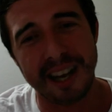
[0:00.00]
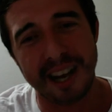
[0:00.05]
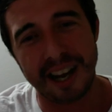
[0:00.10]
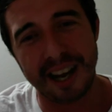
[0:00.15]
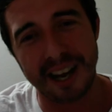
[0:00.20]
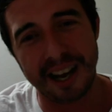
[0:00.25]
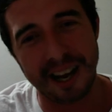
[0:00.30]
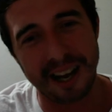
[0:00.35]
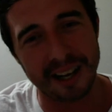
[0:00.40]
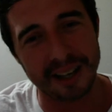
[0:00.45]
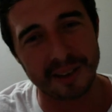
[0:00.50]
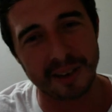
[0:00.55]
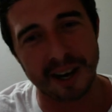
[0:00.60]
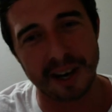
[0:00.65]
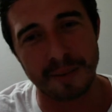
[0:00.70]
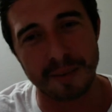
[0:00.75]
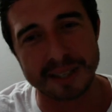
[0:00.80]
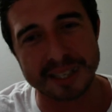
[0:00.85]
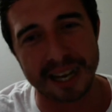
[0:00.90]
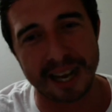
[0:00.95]

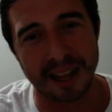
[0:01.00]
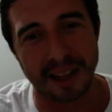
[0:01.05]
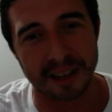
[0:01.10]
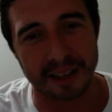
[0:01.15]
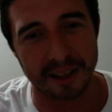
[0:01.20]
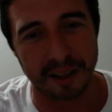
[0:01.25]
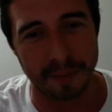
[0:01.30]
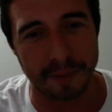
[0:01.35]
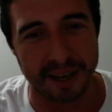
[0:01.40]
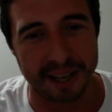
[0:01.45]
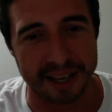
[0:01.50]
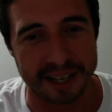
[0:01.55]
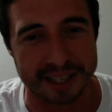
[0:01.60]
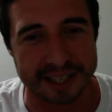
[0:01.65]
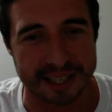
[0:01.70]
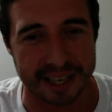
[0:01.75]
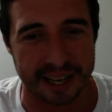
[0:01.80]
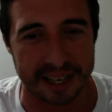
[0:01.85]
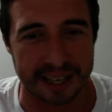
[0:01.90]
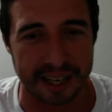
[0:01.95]
Gran Metalik eliminated
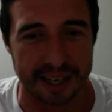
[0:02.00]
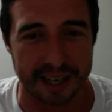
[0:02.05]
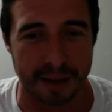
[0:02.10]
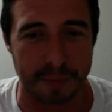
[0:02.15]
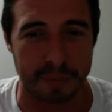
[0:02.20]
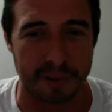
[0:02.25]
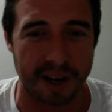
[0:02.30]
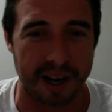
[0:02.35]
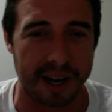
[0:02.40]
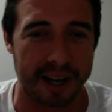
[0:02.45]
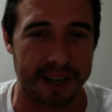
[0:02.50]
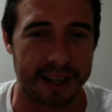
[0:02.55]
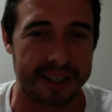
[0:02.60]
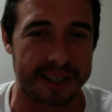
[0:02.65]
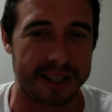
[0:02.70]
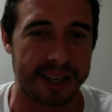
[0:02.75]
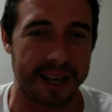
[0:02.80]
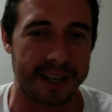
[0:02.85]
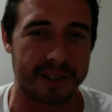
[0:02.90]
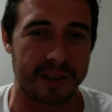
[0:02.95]
second, and Brian
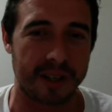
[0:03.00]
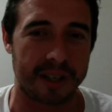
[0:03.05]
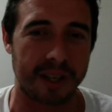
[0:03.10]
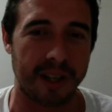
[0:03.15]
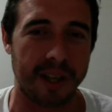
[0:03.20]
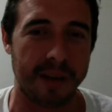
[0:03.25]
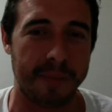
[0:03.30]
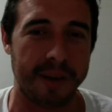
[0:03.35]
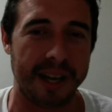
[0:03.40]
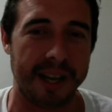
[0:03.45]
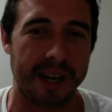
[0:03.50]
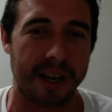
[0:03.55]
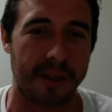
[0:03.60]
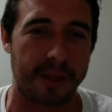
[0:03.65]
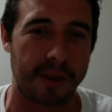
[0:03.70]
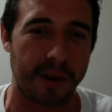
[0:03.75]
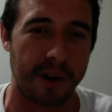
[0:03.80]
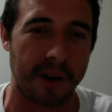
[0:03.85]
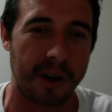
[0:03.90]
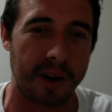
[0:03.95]
Kendrick eliminated
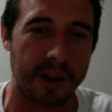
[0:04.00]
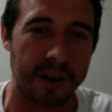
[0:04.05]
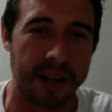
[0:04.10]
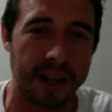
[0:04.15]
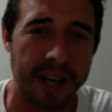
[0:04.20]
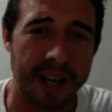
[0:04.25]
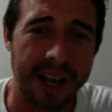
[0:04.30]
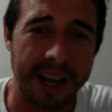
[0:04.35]
third,